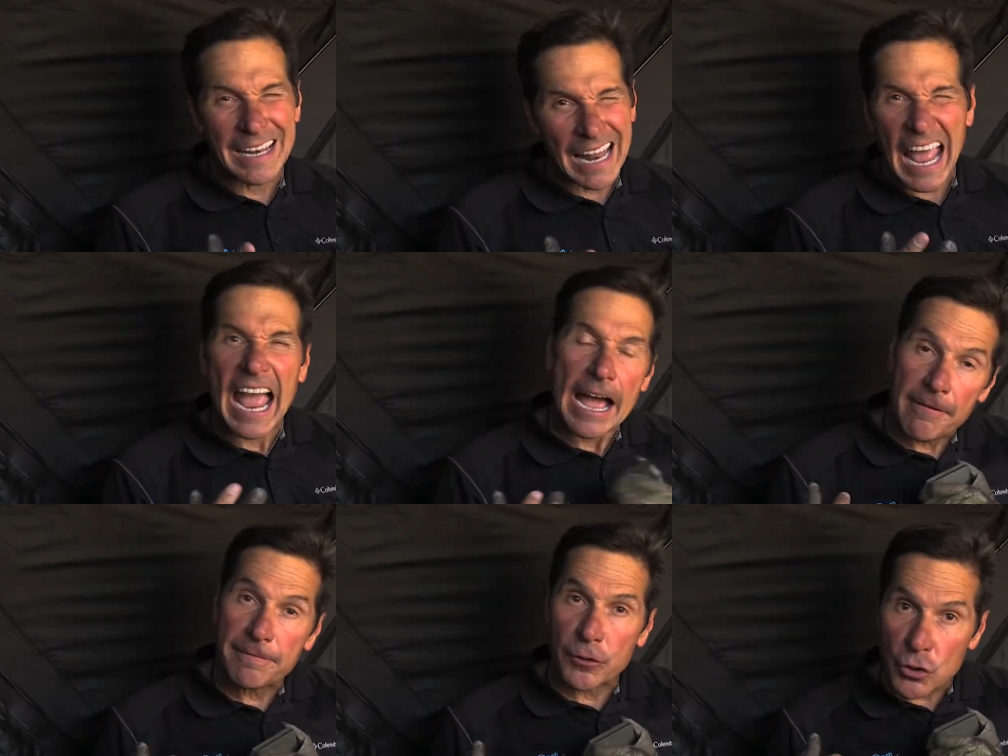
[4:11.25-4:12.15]
in an
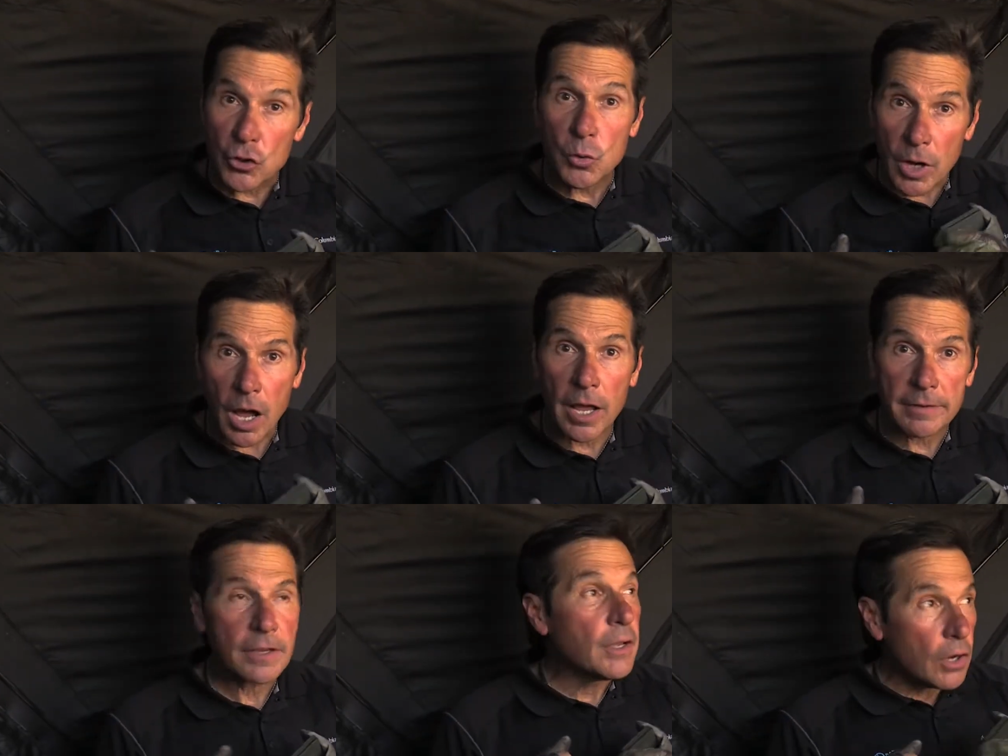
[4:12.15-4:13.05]
afternoon
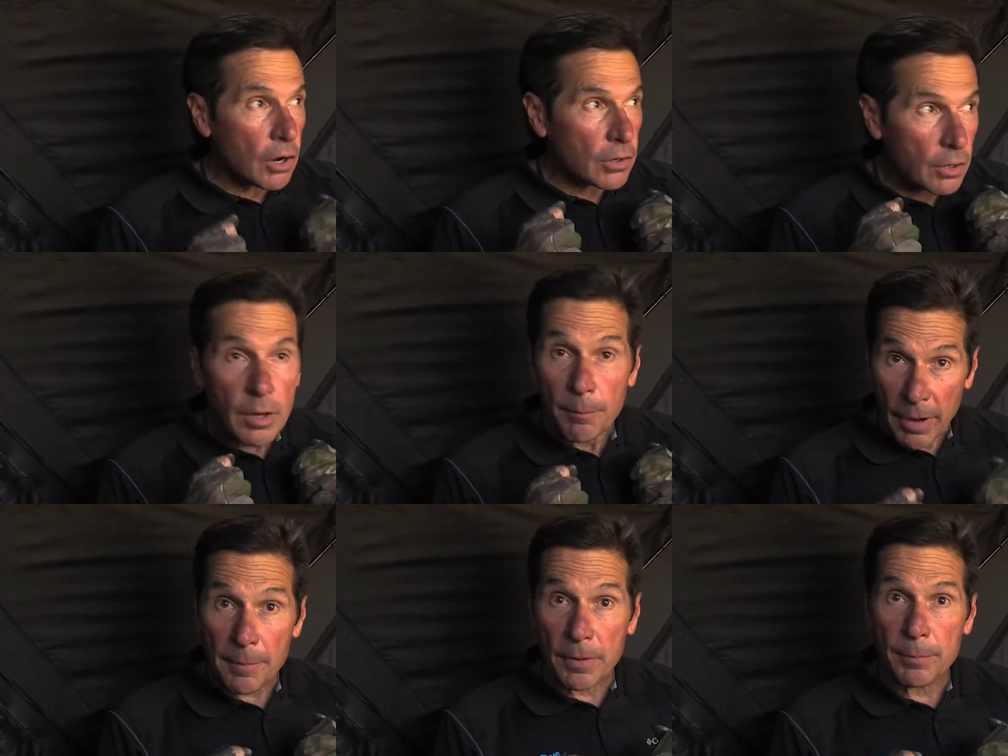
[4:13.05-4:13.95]
hunt on a
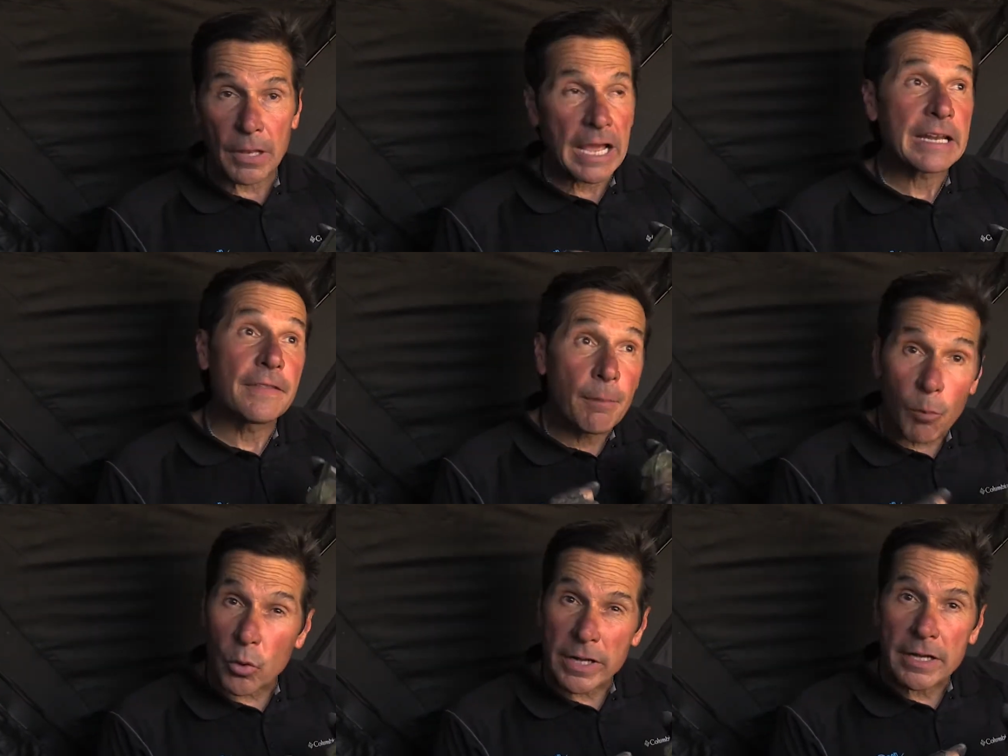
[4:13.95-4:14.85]
pop-up blind in the
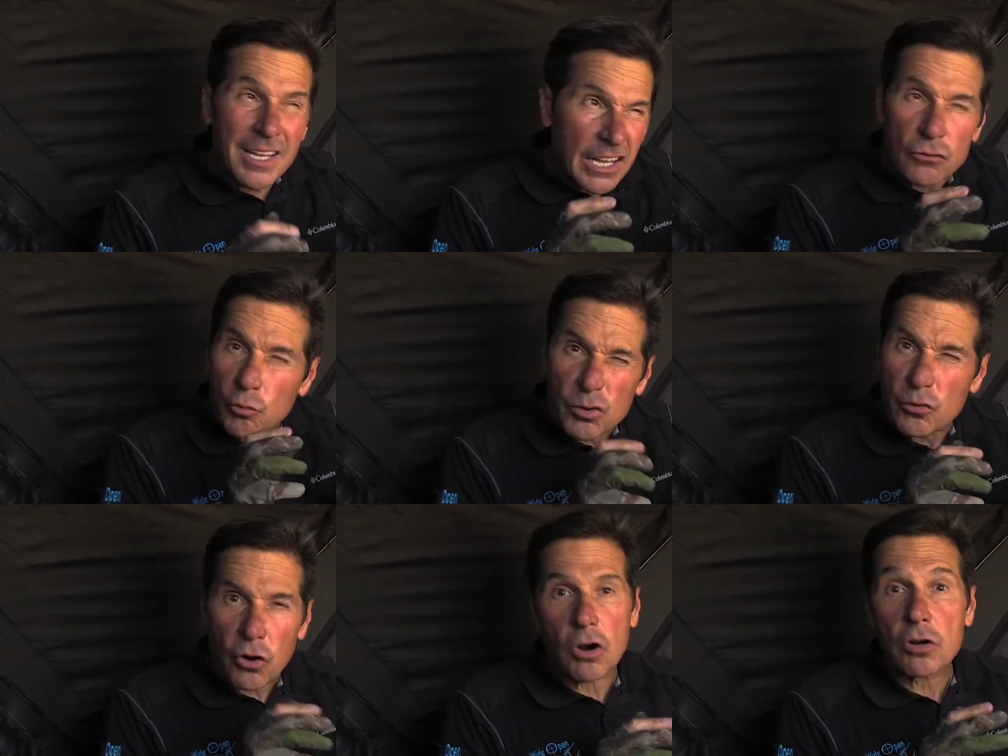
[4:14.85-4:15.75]
morning. It's real
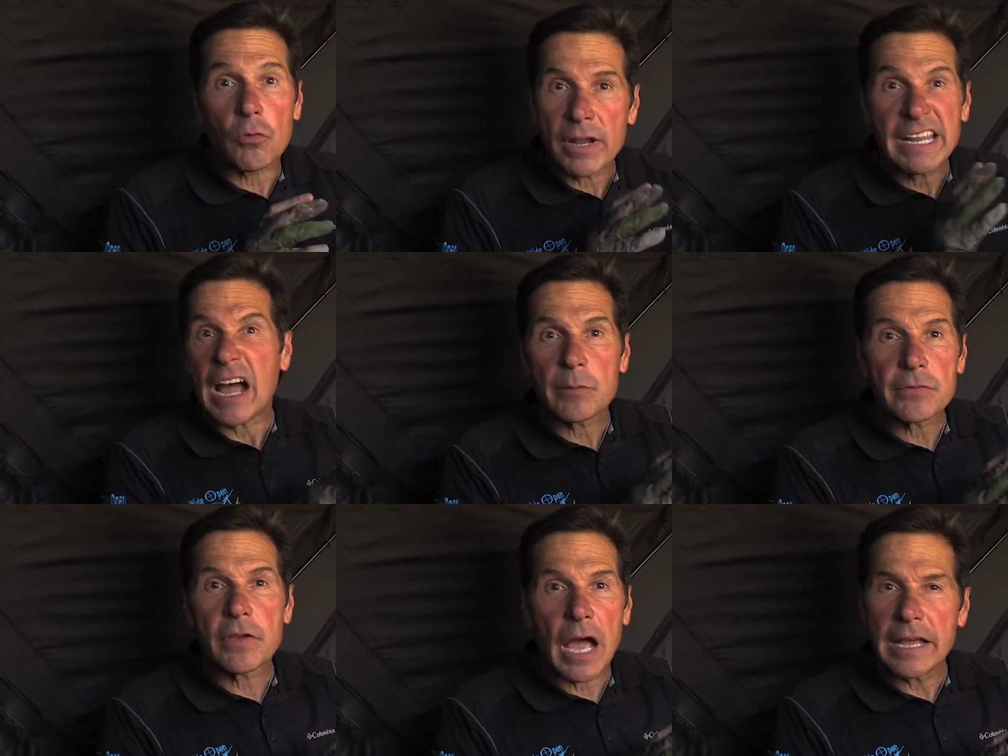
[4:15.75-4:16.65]
dark already
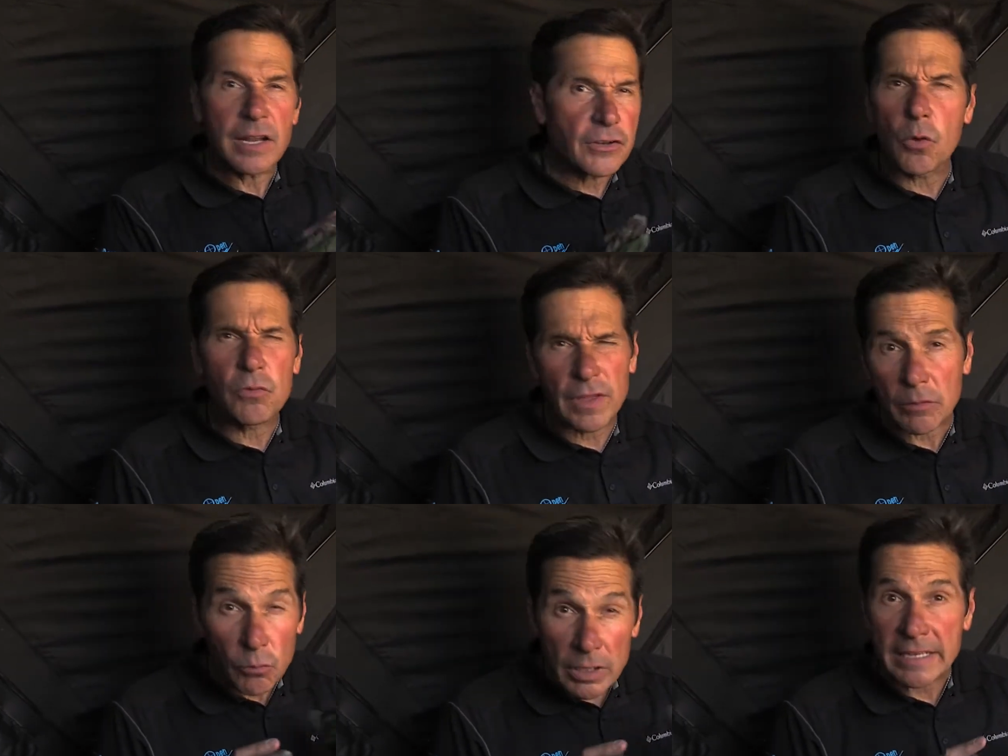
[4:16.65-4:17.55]
outside. I don't think
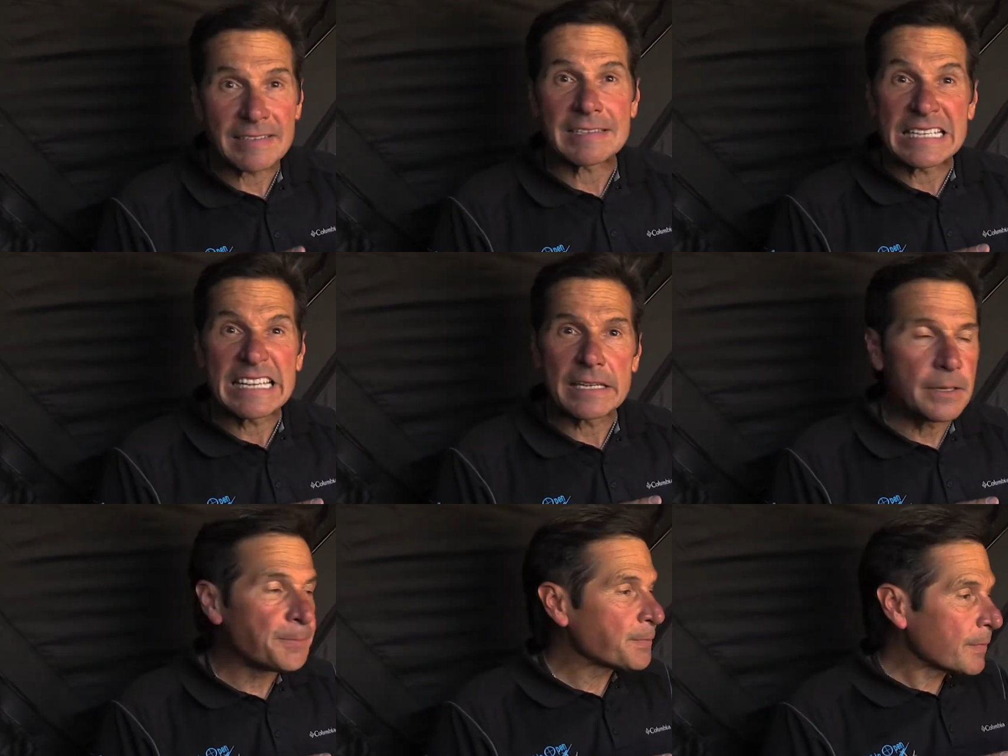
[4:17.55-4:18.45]
really it's needed.
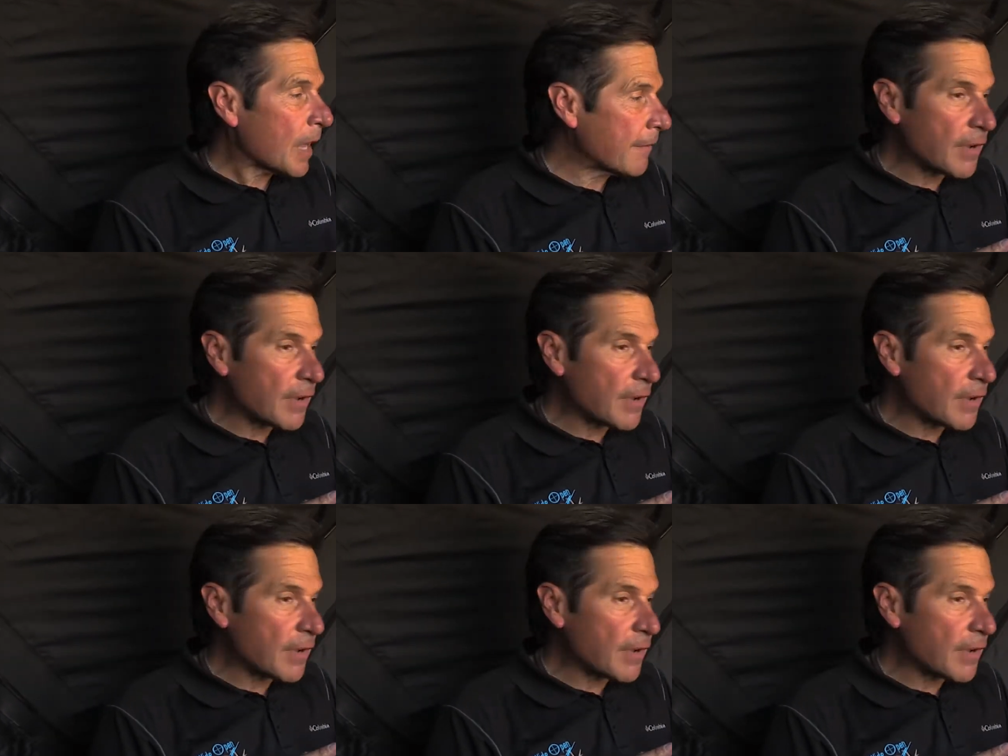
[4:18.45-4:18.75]
I've